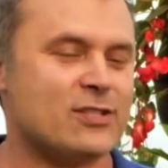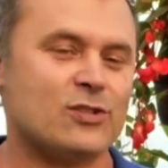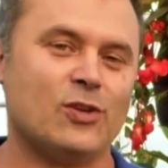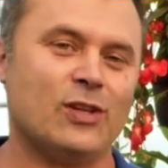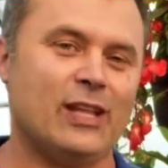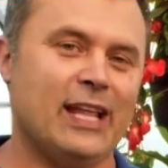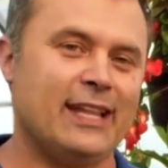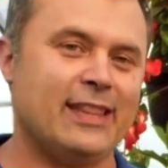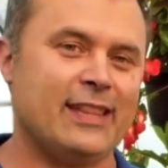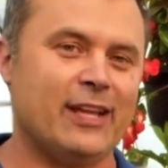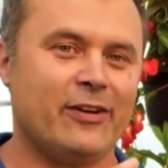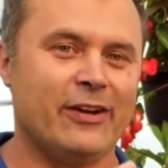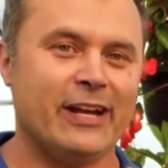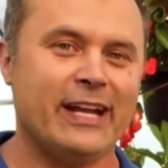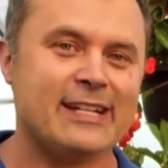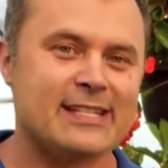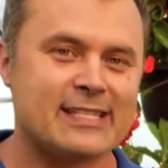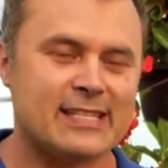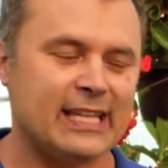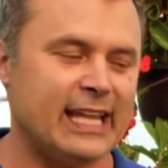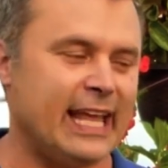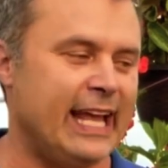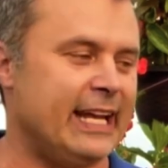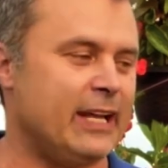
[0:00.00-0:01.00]
so that they're
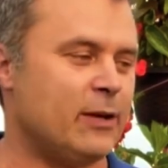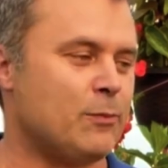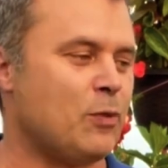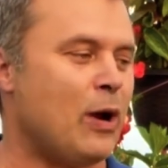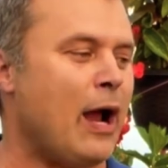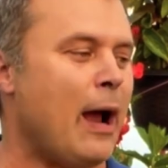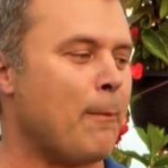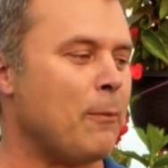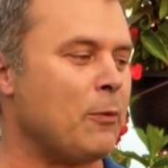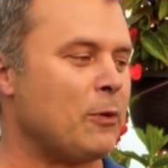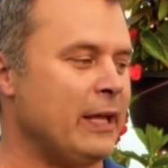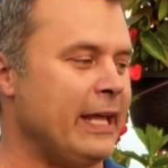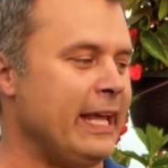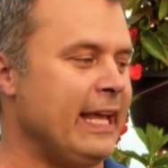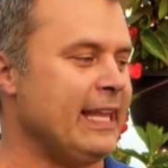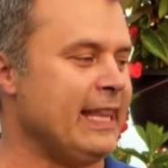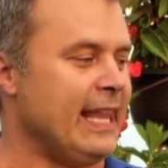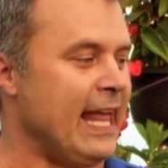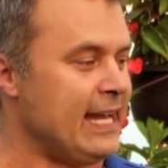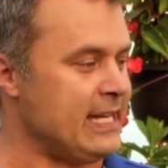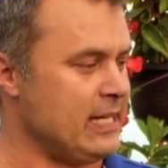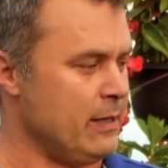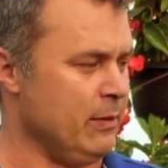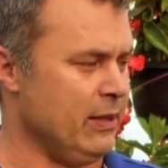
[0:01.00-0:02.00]
insulated properly and
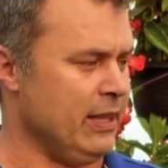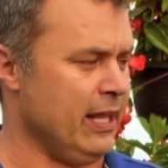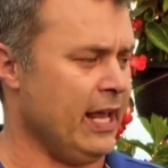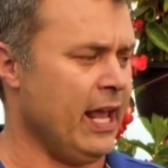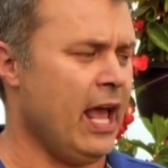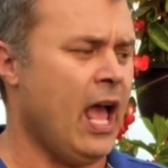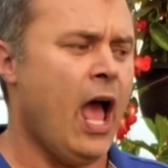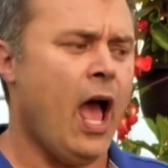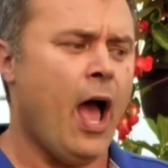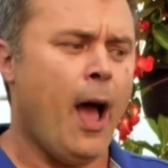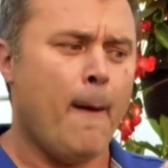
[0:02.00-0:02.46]
that type of thing.